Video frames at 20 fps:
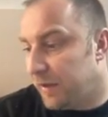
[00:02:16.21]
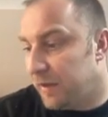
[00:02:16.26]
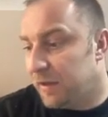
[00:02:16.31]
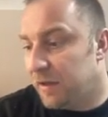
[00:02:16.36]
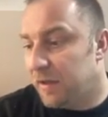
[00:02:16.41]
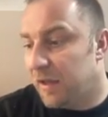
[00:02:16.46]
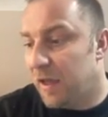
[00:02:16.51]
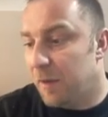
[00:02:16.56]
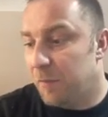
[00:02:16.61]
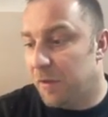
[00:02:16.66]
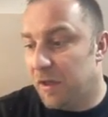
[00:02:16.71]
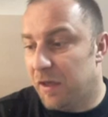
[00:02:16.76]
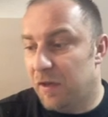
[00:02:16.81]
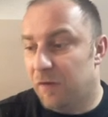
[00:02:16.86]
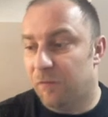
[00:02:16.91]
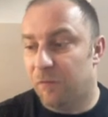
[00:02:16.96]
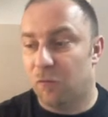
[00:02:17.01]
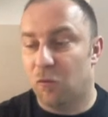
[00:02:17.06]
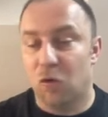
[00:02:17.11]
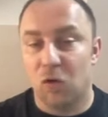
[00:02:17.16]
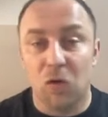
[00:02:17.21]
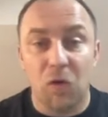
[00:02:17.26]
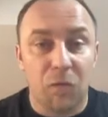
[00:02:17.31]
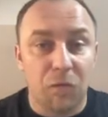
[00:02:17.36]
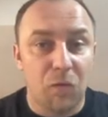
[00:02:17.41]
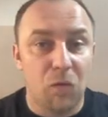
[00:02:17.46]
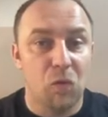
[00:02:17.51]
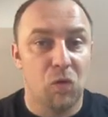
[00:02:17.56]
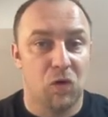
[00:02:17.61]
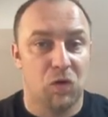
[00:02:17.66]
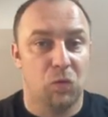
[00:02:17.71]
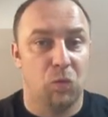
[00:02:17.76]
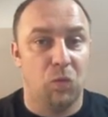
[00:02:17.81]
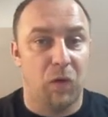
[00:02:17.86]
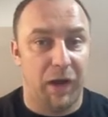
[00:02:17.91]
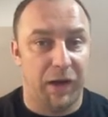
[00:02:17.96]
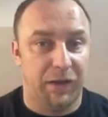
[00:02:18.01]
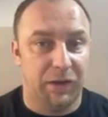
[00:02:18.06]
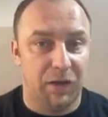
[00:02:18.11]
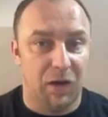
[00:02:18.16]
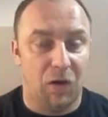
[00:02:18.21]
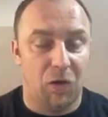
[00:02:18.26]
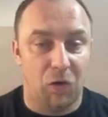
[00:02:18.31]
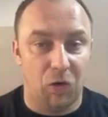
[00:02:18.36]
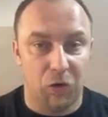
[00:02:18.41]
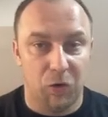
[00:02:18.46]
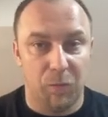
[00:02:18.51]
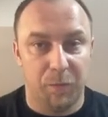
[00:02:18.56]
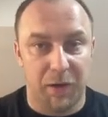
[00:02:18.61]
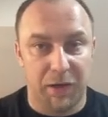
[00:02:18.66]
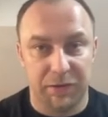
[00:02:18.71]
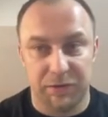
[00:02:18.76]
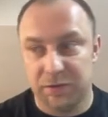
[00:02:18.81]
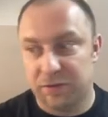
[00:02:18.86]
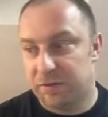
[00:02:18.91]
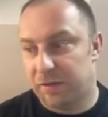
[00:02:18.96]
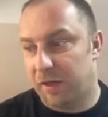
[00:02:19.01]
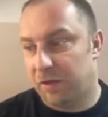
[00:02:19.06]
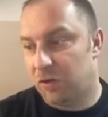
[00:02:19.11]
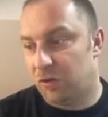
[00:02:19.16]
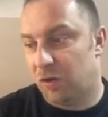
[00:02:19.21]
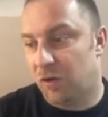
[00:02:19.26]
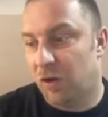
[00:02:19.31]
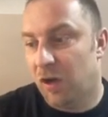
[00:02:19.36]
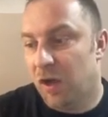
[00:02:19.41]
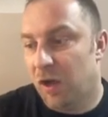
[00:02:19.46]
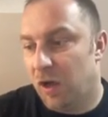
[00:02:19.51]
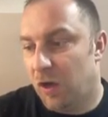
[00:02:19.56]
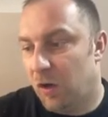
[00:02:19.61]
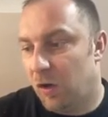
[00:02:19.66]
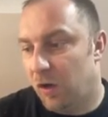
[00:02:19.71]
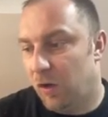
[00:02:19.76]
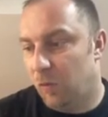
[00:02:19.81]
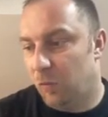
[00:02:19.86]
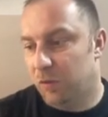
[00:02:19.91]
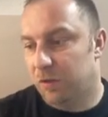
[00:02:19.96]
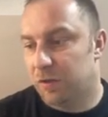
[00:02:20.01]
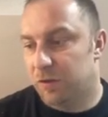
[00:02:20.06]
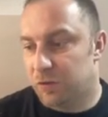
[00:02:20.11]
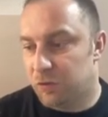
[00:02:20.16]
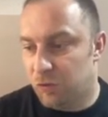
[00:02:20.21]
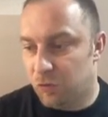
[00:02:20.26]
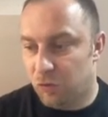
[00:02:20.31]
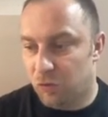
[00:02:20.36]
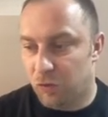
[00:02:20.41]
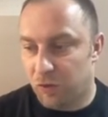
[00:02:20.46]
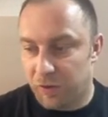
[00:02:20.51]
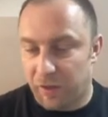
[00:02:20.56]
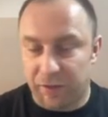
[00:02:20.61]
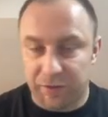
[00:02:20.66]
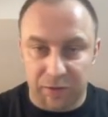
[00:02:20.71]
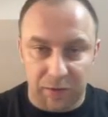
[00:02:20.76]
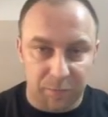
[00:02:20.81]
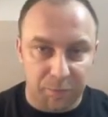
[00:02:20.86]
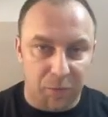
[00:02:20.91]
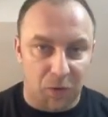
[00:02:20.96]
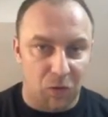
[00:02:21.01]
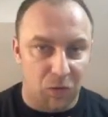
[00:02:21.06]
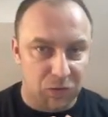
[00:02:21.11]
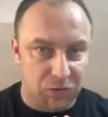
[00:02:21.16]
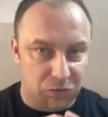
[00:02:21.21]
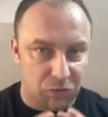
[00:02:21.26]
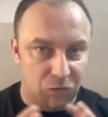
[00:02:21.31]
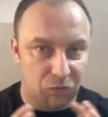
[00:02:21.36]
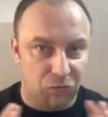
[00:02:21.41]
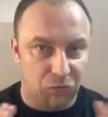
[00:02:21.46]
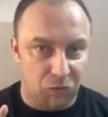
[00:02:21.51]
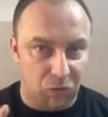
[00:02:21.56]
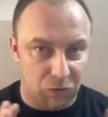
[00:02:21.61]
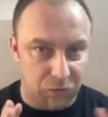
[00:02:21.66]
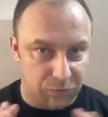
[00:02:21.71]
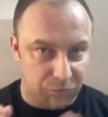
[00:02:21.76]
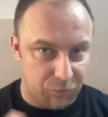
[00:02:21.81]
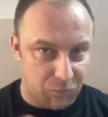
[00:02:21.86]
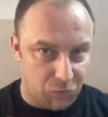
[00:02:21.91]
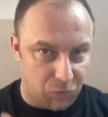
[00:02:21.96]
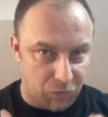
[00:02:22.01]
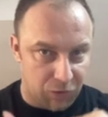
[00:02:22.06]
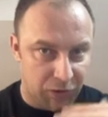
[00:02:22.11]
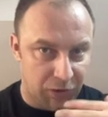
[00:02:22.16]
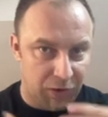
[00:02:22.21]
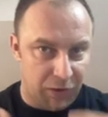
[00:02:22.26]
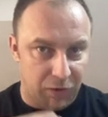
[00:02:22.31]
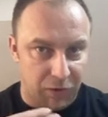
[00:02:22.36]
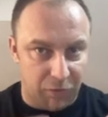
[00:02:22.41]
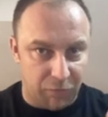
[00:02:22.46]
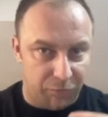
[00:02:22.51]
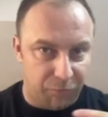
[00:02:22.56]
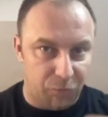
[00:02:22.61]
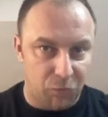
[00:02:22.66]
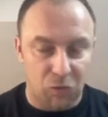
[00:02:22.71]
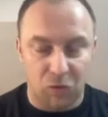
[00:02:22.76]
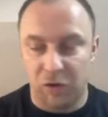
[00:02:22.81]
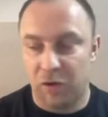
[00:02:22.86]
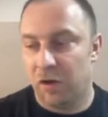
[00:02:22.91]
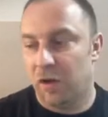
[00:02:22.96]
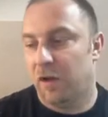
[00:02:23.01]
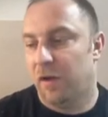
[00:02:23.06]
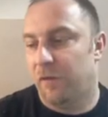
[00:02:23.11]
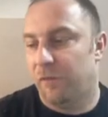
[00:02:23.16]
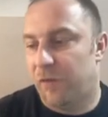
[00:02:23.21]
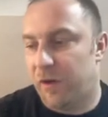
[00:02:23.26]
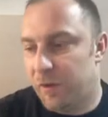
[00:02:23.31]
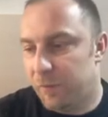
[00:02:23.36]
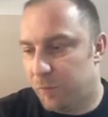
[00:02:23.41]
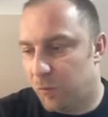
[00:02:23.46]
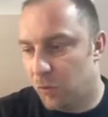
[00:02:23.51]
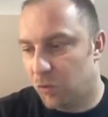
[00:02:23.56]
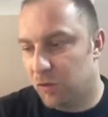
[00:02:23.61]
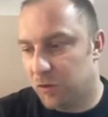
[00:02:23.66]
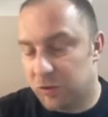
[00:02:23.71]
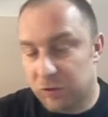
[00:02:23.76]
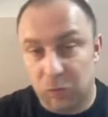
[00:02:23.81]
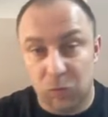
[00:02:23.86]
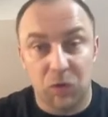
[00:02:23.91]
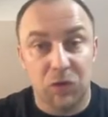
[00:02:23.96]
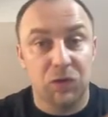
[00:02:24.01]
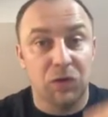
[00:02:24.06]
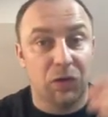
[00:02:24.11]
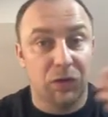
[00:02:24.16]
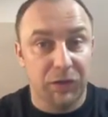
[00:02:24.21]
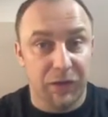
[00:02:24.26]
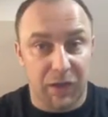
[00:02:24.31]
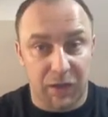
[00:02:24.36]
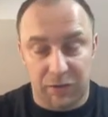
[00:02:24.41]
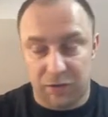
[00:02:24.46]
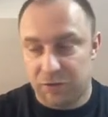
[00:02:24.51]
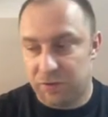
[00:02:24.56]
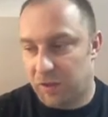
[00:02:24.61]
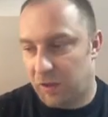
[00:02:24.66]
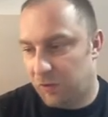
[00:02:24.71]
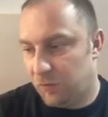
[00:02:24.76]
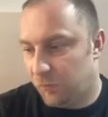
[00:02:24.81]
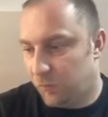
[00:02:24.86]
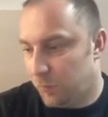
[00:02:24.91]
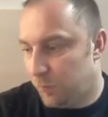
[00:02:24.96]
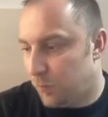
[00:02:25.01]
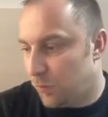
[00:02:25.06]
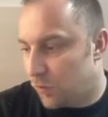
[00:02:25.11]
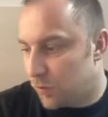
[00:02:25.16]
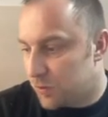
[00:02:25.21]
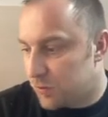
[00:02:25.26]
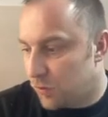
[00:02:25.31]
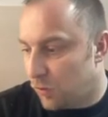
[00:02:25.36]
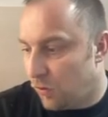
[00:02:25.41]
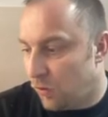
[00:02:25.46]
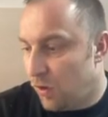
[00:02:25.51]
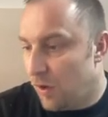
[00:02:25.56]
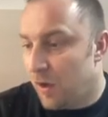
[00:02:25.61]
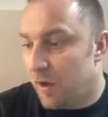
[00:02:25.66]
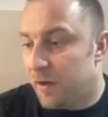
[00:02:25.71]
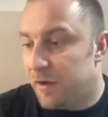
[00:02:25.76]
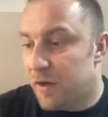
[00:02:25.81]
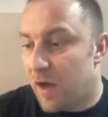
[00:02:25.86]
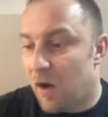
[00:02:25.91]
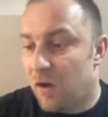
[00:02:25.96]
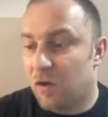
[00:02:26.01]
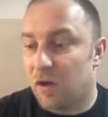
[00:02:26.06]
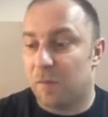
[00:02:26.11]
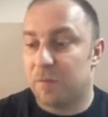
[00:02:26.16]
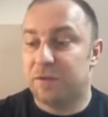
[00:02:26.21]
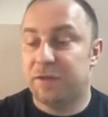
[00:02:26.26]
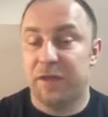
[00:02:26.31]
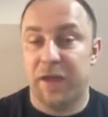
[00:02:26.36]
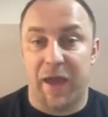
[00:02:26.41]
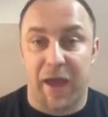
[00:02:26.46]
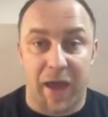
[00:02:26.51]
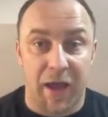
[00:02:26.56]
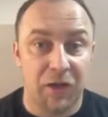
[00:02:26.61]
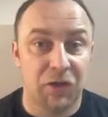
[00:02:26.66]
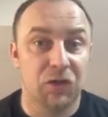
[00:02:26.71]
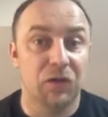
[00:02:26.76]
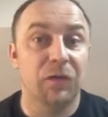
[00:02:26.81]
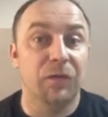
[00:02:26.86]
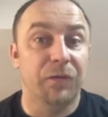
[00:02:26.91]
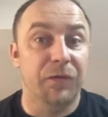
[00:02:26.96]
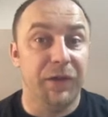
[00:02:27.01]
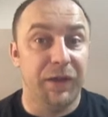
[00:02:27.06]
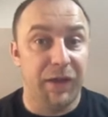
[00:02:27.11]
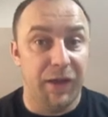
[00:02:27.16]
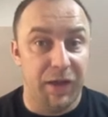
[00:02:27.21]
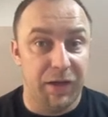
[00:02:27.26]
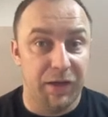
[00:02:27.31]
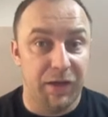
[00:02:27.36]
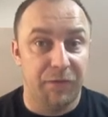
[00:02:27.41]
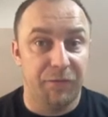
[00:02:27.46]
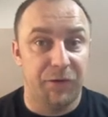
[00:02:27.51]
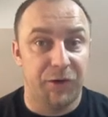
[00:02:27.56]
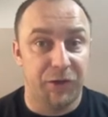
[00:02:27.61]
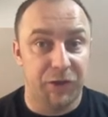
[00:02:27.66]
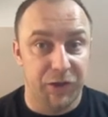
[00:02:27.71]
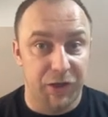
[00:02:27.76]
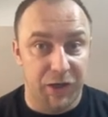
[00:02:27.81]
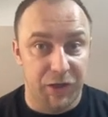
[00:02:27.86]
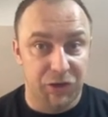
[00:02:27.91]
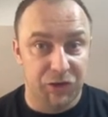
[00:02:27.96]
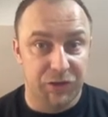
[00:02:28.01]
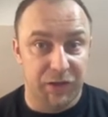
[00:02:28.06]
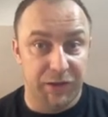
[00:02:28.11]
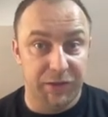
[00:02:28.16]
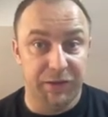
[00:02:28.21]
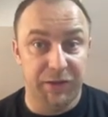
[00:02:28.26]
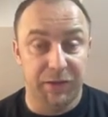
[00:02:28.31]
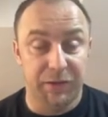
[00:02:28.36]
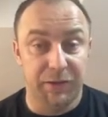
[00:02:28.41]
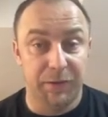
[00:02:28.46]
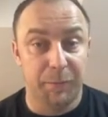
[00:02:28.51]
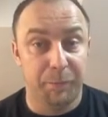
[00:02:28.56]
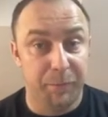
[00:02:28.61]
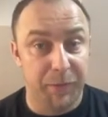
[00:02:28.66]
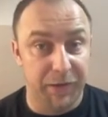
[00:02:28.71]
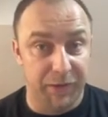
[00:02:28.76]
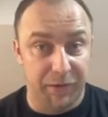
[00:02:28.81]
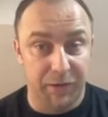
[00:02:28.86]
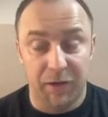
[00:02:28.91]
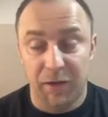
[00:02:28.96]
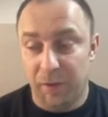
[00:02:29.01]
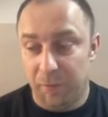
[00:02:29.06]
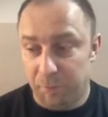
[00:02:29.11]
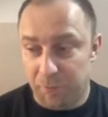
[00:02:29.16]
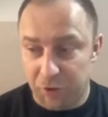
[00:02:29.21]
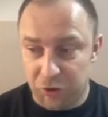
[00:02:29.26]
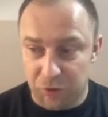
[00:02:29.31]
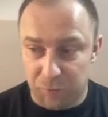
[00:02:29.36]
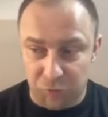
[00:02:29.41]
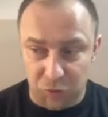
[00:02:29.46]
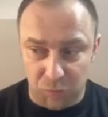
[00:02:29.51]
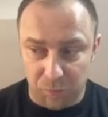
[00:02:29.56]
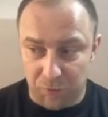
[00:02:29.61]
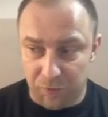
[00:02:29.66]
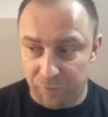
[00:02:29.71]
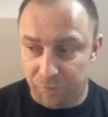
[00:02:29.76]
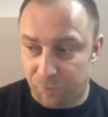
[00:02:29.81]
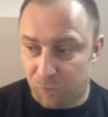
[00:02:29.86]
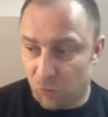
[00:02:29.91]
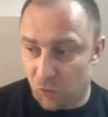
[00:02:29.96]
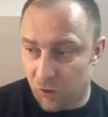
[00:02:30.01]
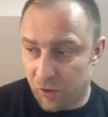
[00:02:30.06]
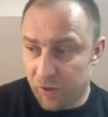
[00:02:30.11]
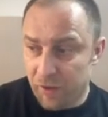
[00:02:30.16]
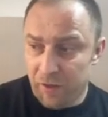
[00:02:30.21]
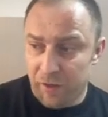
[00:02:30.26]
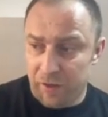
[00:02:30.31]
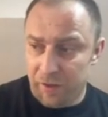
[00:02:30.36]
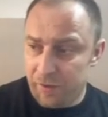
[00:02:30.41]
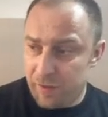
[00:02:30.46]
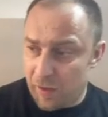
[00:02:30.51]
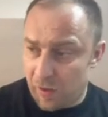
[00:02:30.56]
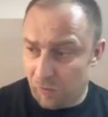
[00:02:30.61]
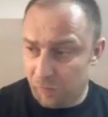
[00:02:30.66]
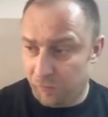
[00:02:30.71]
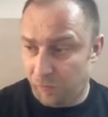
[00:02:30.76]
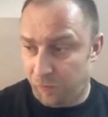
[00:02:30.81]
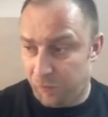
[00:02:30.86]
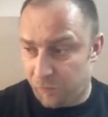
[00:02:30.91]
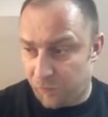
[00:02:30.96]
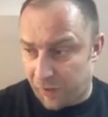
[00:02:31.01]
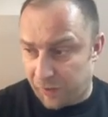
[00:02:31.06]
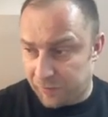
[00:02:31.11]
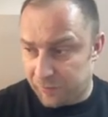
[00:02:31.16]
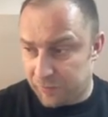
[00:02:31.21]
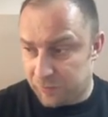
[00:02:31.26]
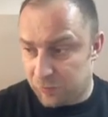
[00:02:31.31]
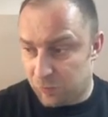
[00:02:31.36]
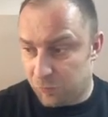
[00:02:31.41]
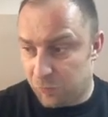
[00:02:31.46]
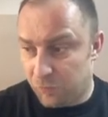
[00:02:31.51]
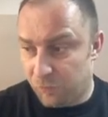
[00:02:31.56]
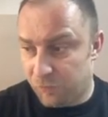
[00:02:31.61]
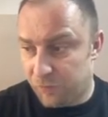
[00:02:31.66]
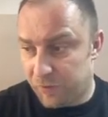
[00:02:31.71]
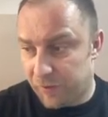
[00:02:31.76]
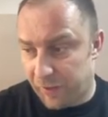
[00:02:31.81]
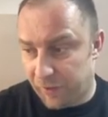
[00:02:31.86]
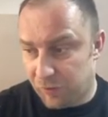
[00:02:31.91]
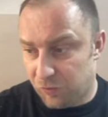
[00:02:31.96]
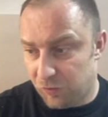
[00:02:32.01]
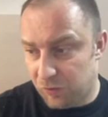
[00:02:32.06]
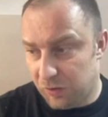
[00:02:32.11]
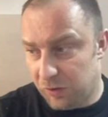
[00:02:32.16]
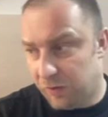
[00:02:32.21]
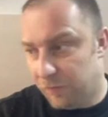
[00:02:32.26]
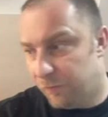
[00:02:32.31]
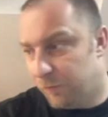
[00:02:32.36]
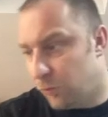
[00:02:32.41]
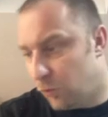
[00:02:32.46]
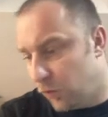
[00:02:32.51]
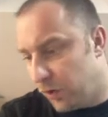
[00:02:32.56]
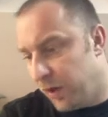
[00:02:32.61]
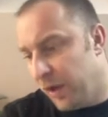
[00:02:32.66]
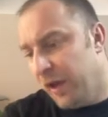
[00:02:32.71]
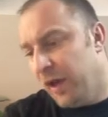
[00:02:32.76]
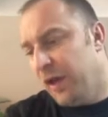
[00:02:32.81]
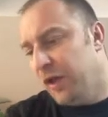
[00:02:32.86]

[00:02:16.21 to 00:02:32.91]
In the game e four, of course, white now occupies the center uh, with these two connected pawns, controls of course uh, four very important squares on the other side of the board. So now comes the actual Vienna variation idea, the pin. Bishop to b four, and now the threat is to move knight to e four.